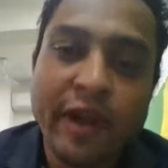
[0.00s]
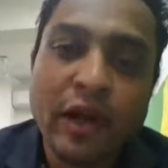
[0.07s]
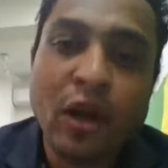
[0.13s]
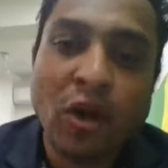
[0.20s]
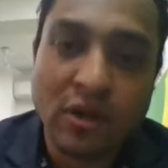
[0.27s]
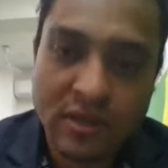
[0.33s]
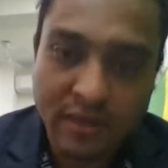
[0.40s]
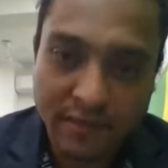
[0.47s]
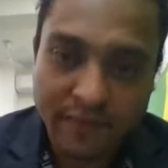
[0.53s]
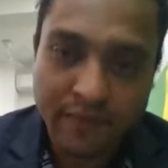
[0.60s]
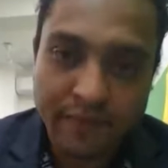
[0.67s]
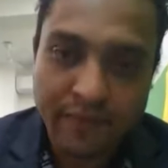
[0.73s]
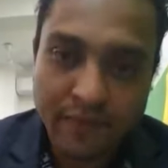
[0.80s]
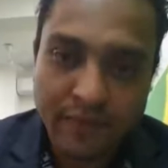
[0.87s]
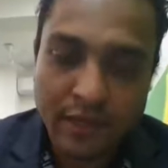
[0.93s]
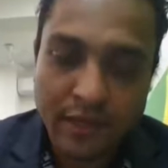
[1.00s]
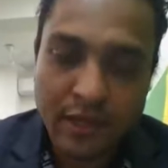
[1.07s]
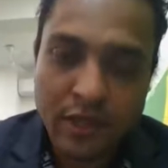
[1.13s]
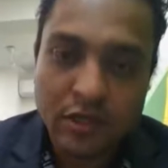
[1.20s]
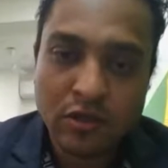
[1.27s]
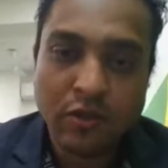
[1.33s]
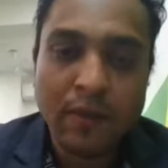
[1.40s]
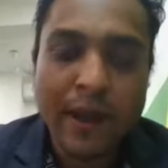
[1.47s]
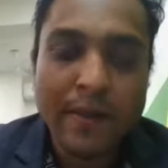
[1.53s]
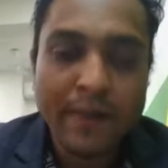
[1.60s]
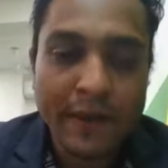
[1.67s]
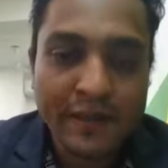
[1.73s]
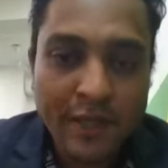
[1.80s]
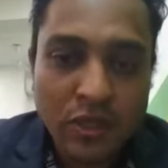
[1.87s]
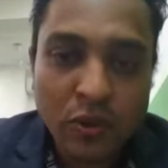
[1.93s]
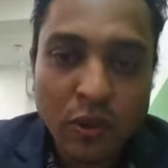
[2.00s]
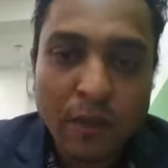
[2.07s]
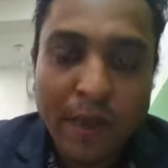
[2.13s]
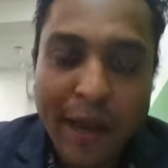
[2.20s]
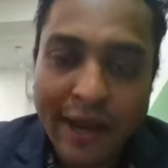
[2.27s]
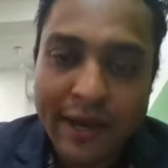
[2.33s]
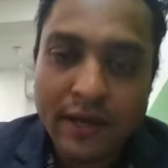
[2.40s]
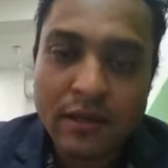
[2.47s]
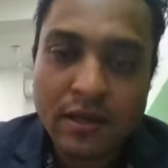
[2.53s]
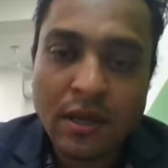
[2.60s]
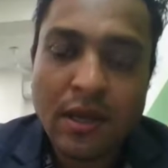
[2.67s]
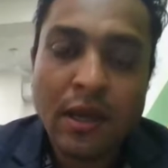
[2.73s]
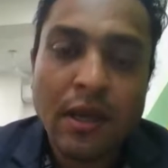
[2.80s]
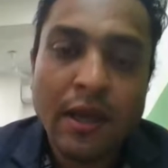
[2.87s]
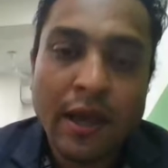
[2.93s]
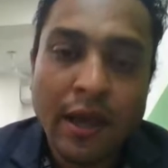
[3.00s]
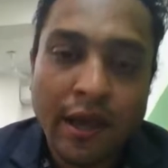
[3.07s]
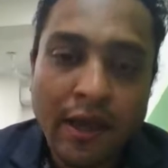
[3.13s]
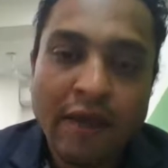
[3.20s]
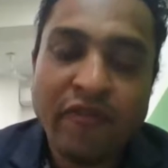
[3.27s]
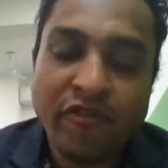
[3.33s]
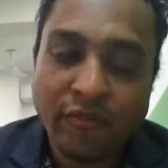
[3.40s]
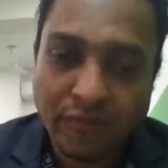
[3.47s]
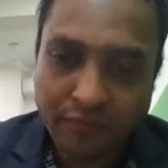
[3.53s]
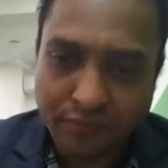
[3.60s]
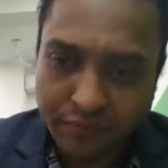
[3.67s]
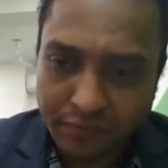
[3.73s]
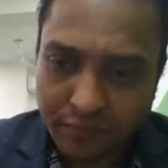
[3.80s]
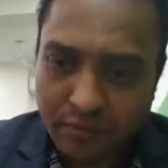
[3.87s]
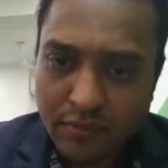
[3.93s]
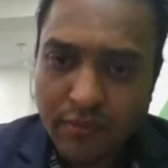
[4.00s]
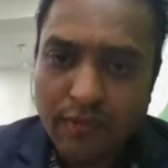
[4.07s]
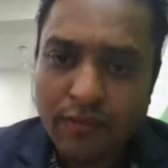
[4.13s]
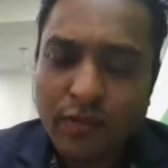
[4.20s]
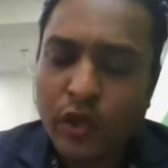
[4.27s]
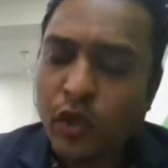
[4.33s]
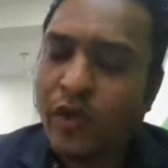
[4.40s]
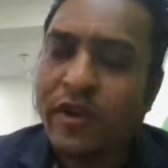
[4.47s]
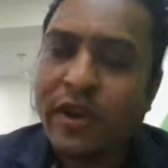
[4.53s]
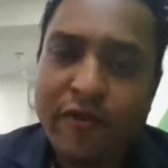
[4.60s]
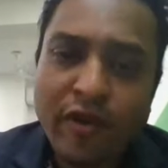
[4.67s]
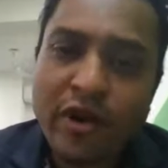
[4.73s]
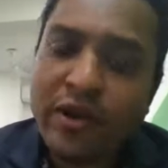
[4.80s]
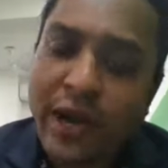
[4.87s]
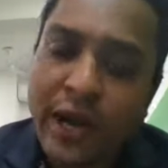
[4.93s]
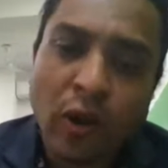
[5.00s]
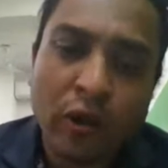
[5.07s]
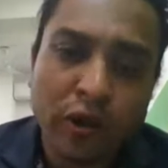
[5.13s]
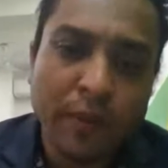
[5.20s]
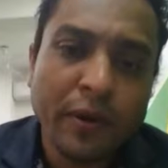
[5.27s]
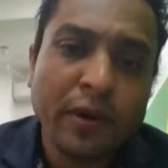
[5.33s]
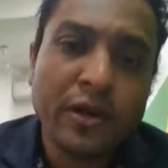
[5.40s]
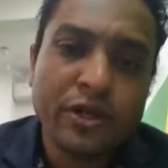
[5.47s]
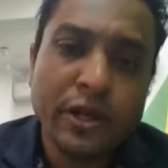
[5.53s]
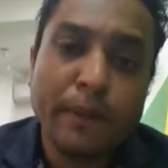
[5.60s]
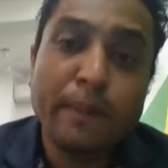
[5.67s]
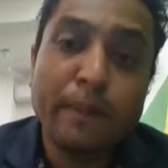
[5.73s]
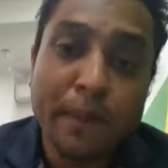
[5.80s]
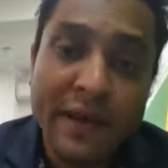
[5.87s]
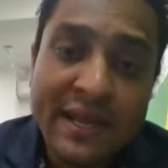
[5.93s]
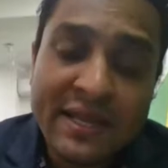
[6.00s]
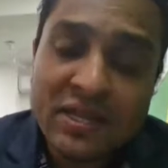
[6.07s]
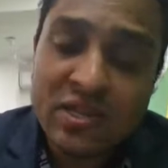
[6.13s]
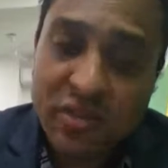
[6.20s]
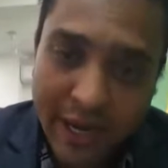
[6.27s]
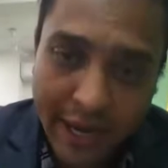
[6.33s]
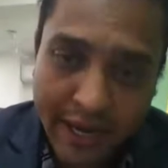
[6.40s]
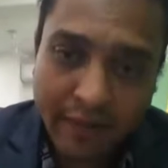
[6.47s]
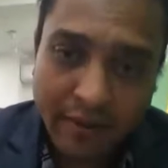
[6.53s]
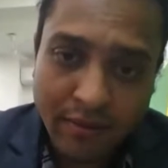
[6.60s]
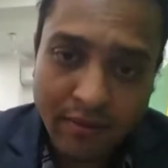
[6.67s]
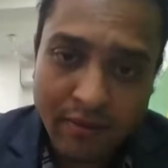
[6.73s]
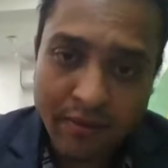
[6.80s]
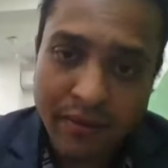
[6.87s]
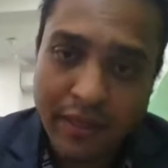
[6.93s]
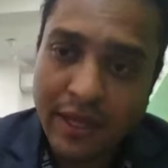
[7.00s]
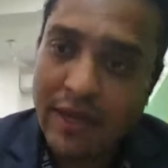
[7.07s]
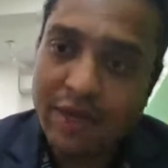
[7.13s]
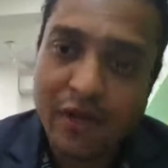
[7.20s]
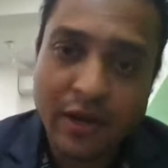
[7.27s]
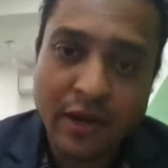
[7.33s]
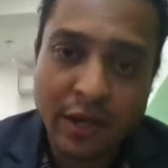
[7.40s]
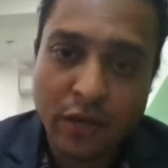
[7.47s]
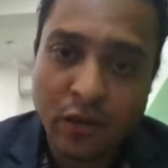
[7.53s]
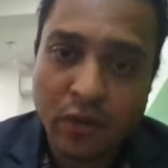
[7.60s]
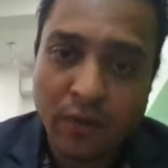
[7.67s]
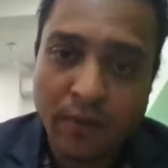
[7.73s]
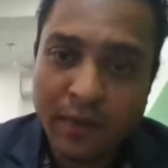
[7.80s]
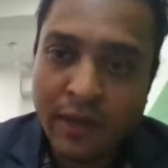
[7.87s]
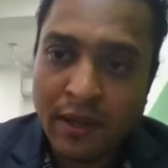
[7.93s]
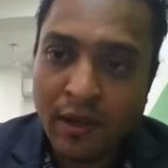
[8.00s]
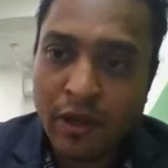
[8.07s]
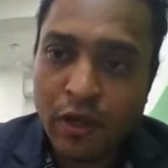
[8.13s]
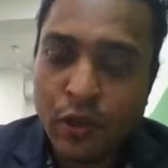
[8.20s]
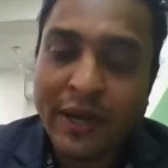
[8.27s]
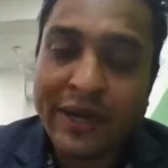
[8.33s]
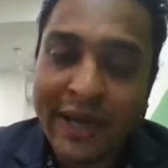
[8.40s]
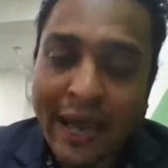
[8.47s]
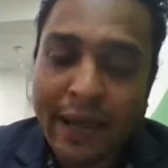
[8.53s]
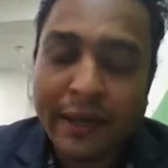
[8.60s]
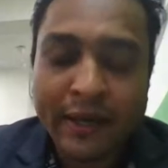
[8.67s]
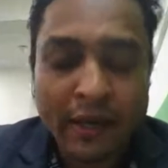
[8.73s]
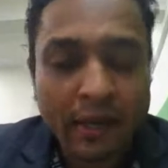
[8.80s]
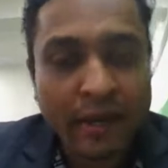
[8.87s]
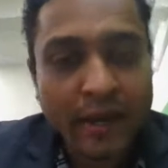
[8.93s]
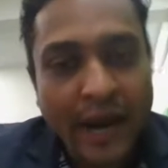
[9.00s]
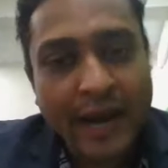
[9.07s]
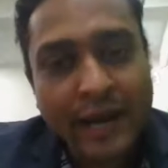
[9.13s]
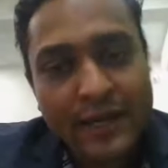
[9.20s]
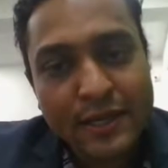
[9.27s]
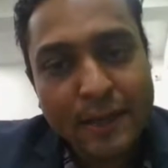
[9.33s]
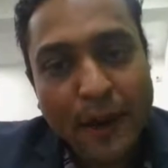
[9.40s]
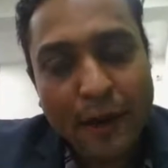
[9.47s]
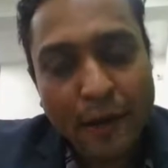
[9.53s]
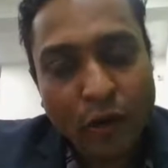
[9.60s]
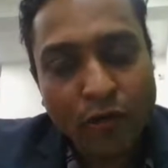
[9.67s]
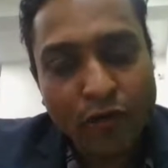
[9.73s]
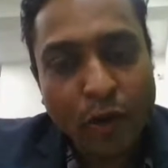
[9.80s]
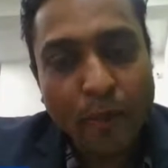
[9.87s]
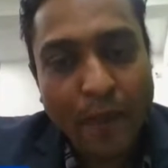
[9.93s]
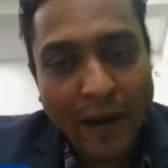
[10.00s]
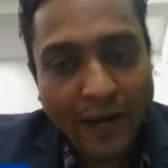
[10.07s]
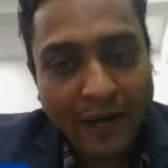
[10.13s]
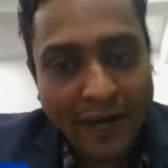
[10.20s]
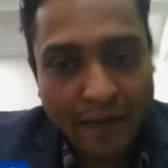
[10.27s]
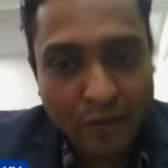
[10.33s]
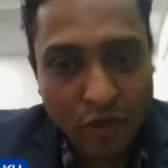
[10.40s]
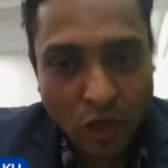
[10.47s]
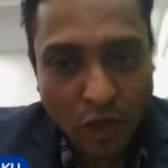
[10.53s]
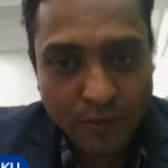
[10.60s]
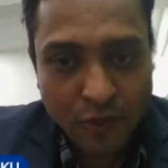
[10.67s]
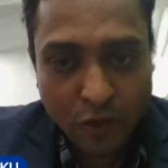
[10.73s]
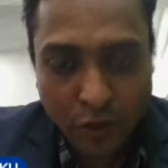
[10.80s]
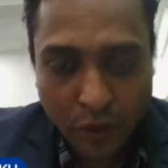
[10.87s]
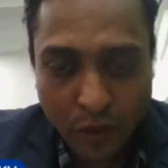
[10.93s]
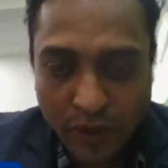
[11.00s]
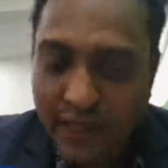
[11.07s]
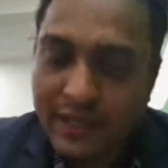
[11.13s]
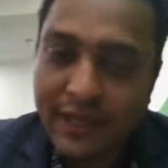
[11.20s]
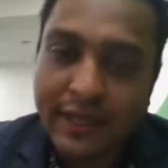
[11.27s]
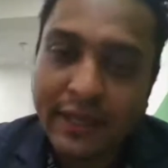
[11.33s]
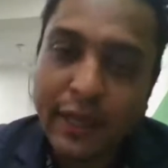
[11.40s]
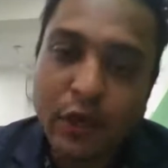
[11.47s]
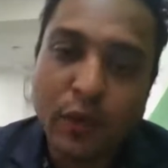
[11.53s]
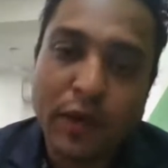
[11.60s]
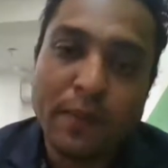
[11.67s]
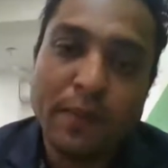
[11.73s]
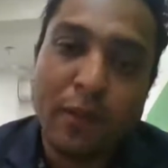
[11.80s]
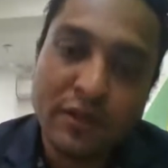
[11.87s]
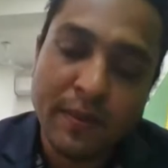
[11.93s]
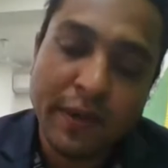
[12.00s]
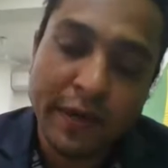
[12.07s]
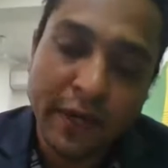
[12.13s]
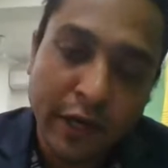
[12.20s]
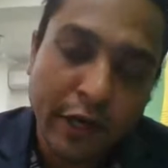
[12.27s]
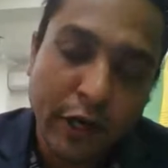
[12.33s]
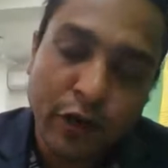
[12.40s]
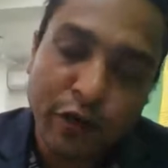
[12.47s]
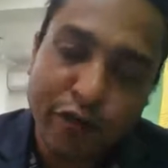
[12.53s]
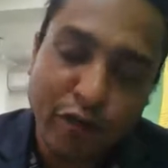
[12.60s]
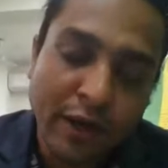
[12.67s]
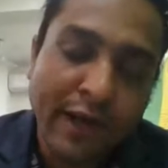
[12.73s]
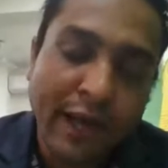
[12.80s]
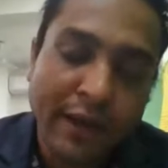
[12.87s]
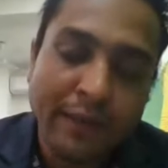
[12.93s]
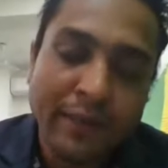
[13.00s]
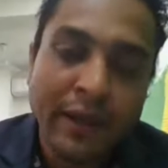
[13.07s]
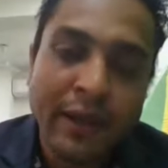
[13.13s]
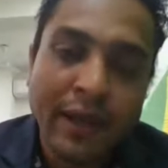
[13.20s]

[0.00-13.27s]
at loss. So my message to the parents, if you never tried entrepreneurship, please try it. Even, you know, you can type try it as a part of your part-time jobs or duties and then you can possibly turn it into full-time